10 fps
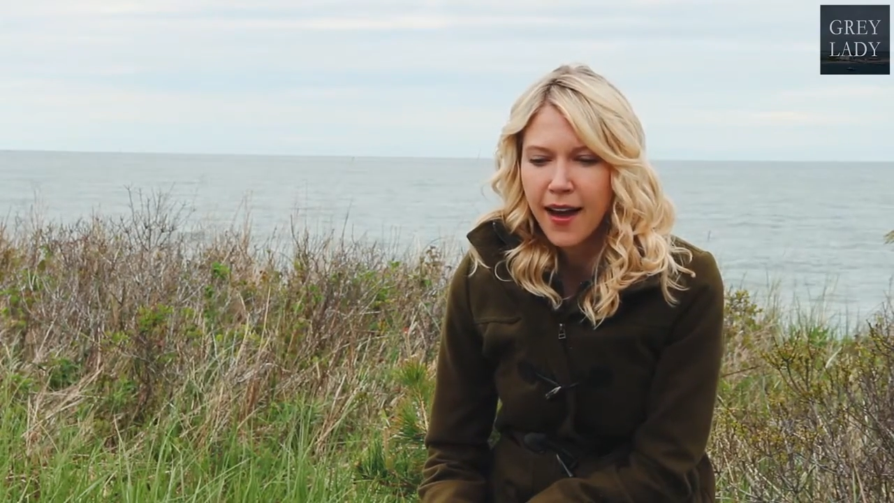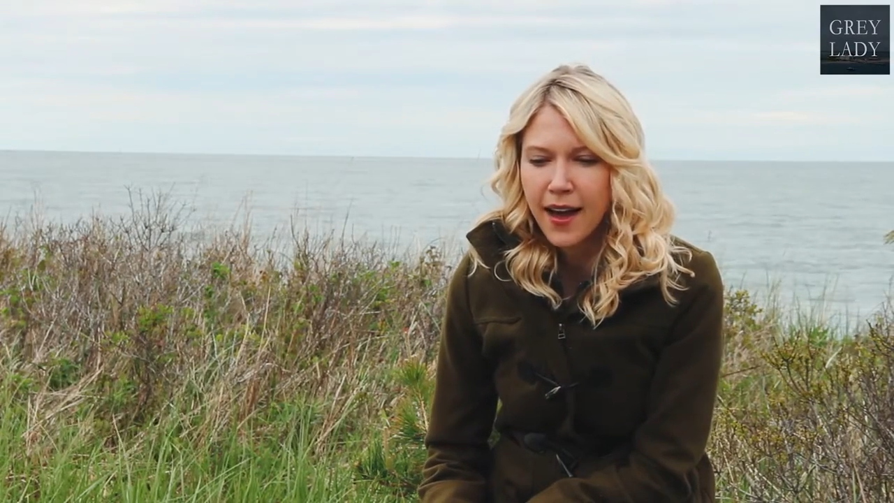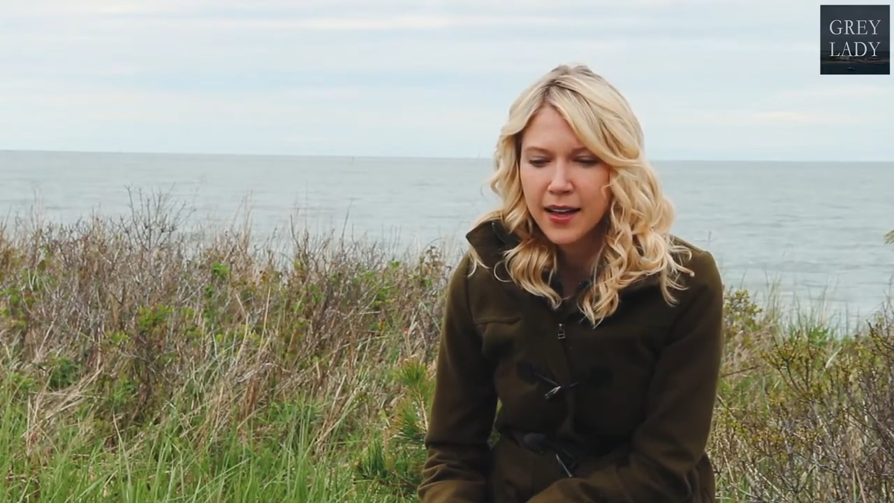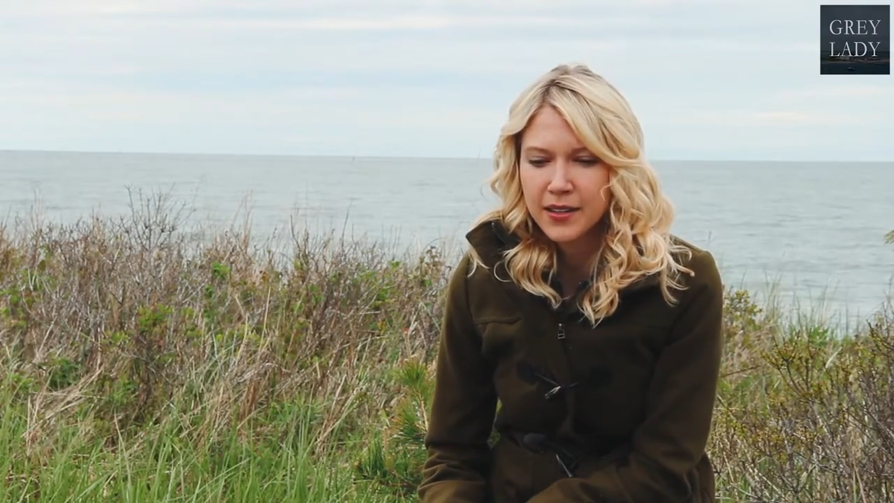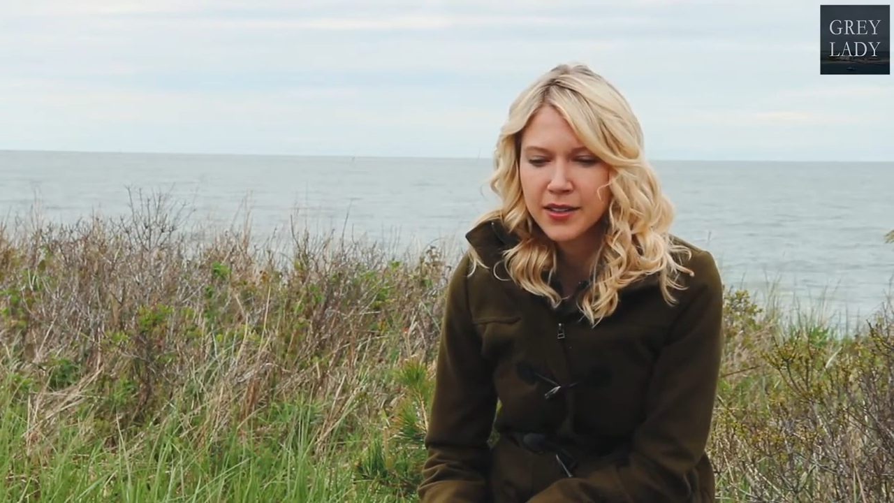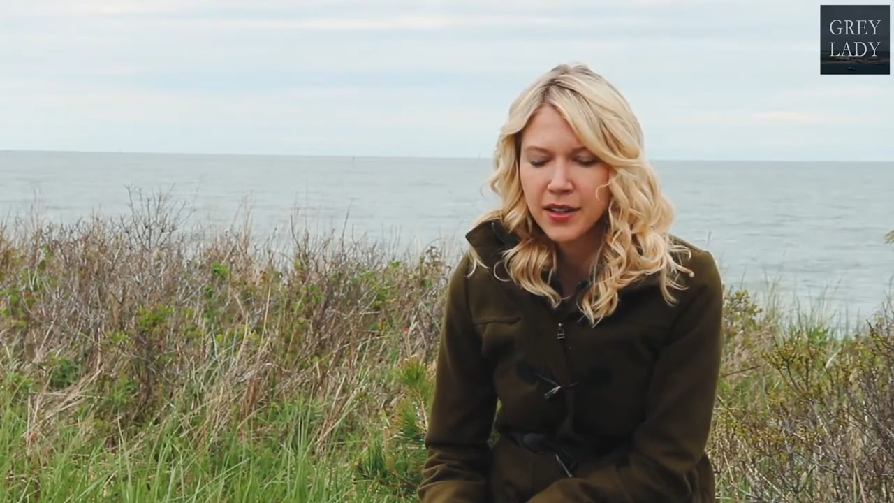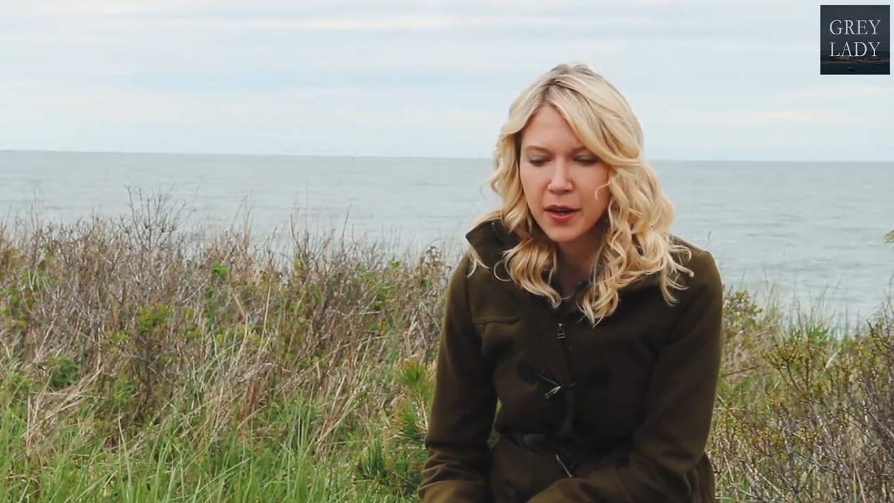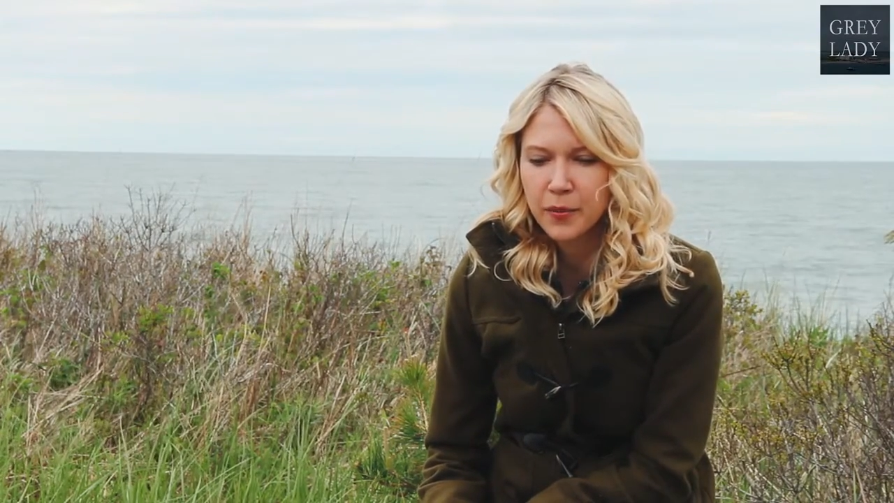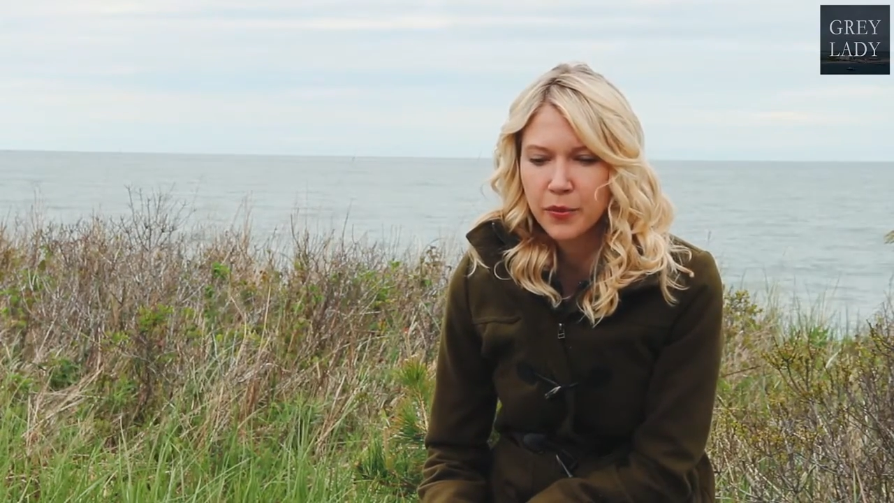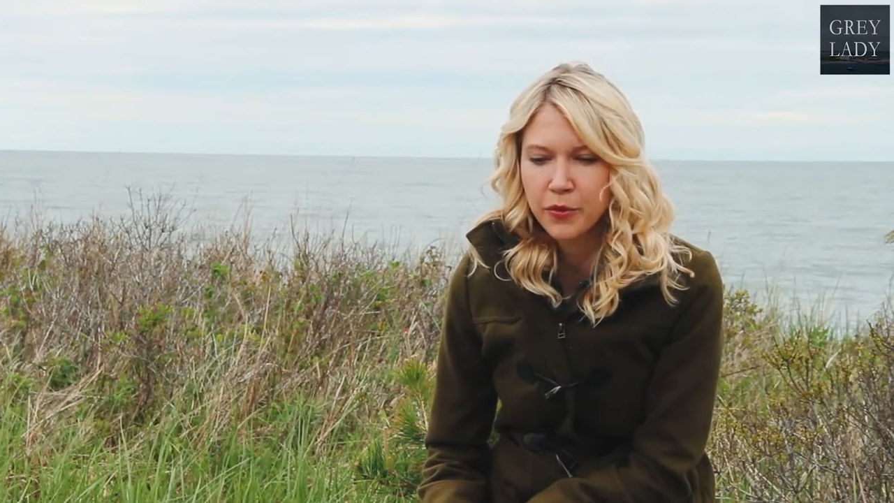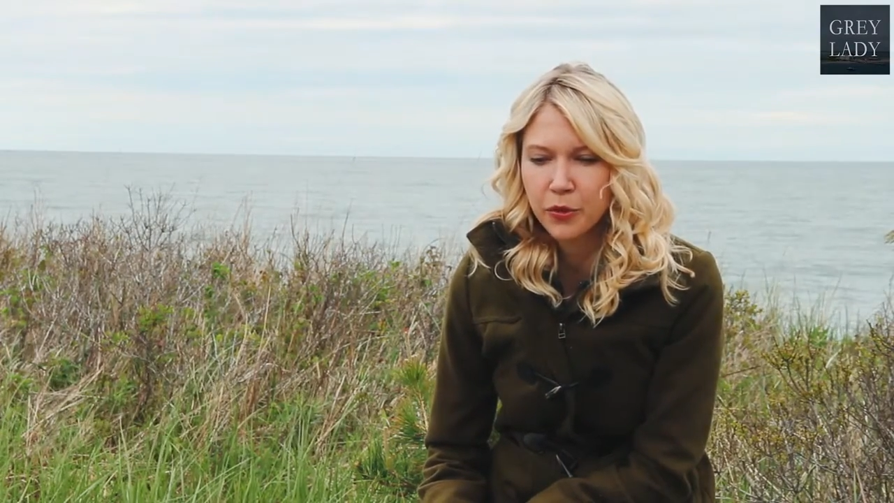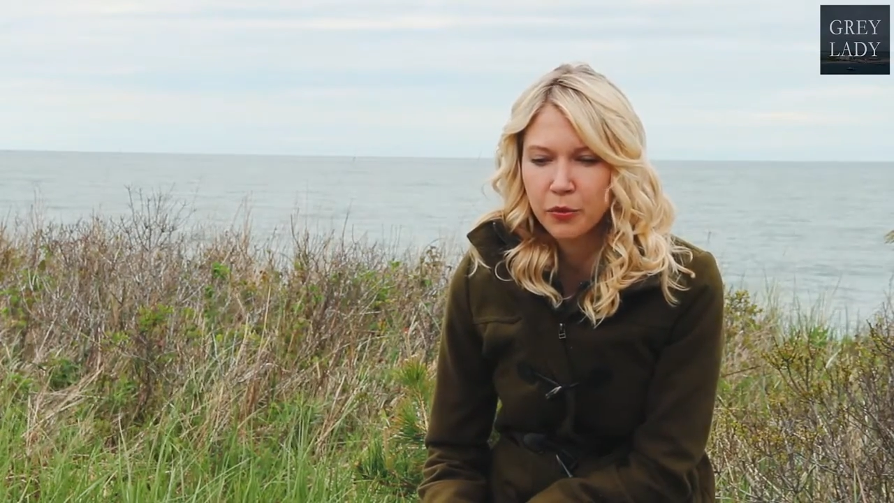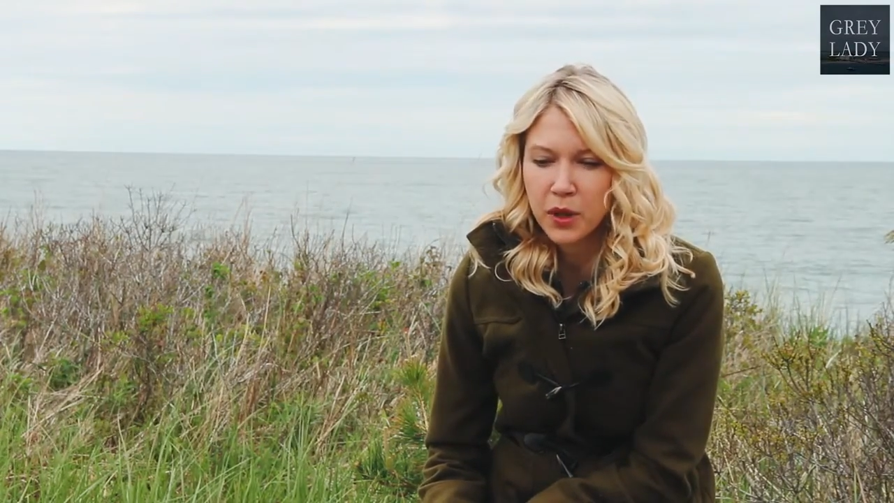and um, for